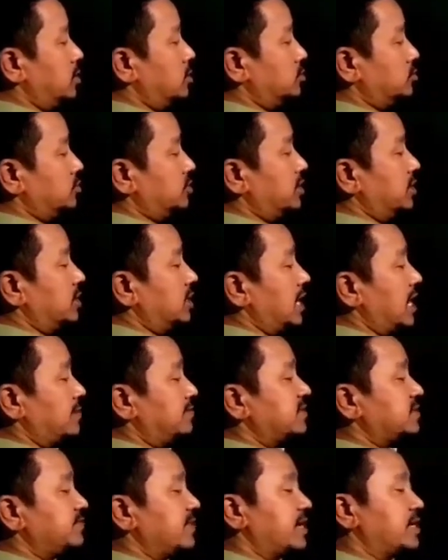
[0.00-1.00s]
So their
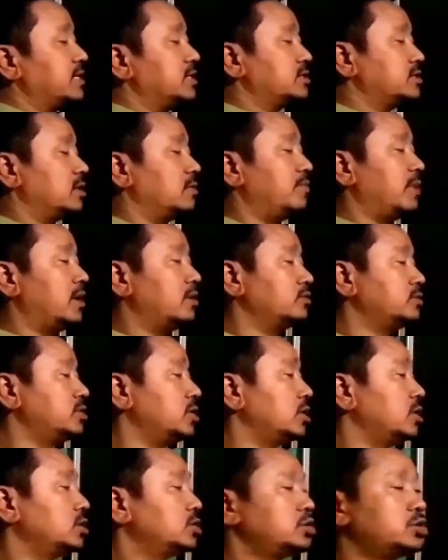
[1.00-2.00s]
lifespan is about
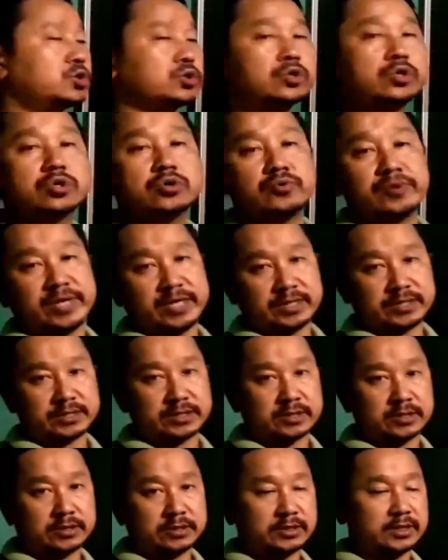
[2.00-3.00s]
2
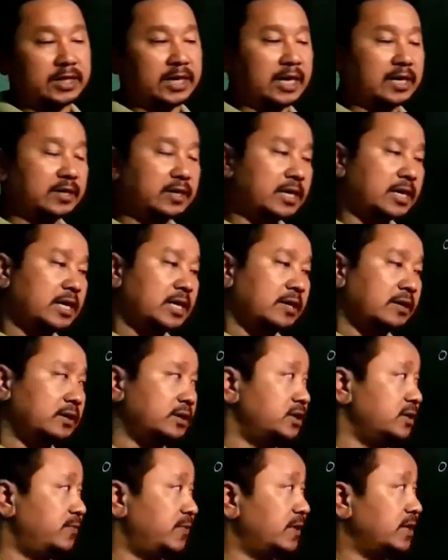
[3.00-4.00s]
weeks. There are
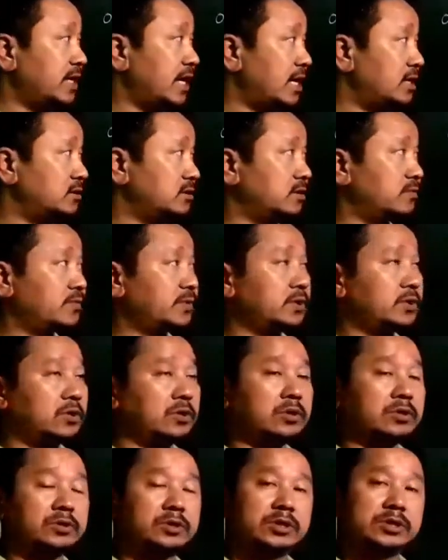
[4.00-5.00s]
different kinds of,
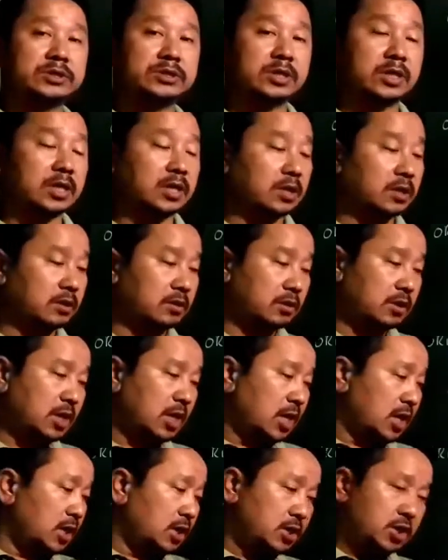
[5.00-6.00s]
this
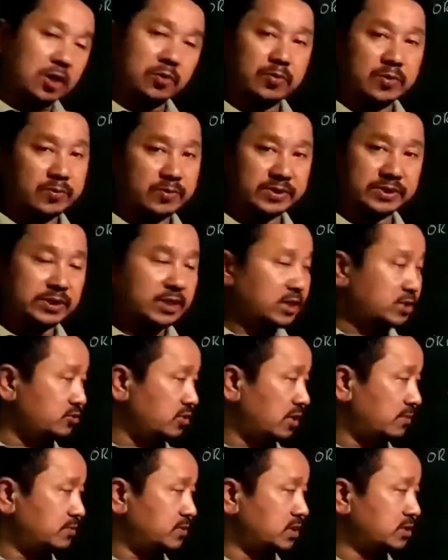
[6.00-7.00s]
WBC, as you
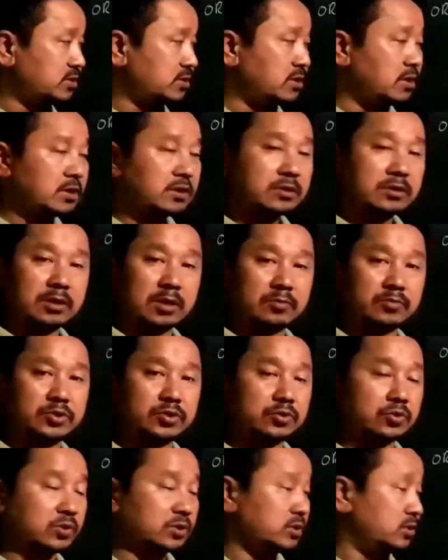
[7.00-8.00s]
have just come
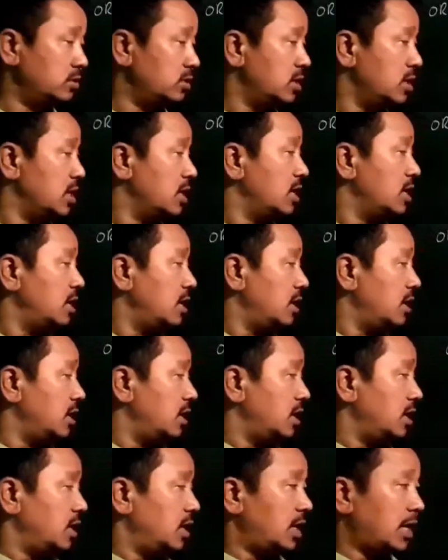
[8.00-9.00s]
to know,
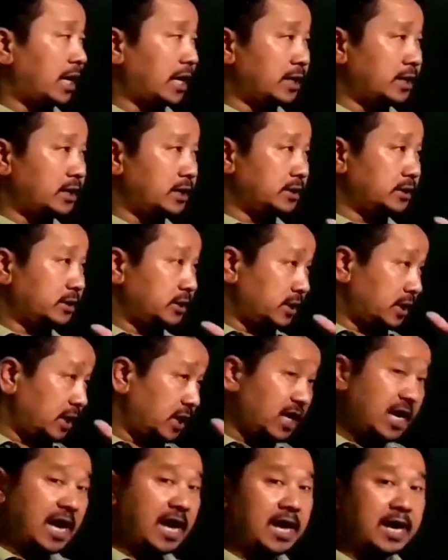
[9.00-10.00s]
and
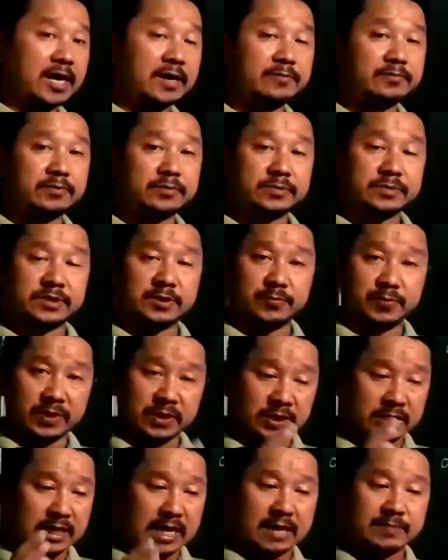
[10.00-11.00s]
they have
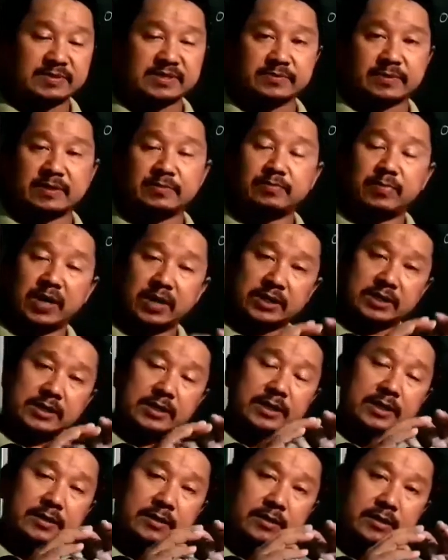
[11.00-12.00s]
different lifespan. But
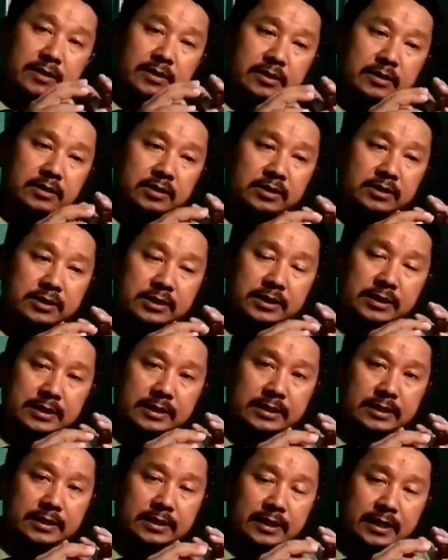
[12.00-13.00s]
in
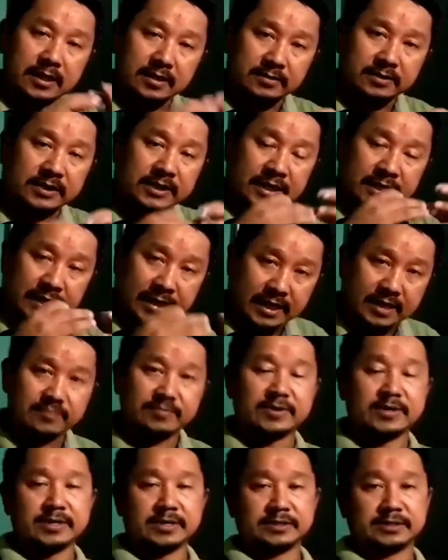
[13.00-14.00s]
an
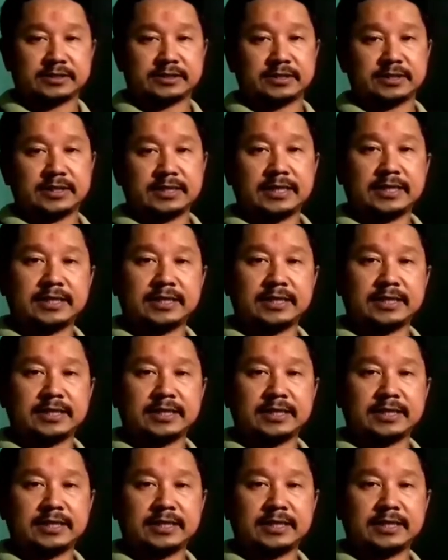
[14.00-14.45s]
average,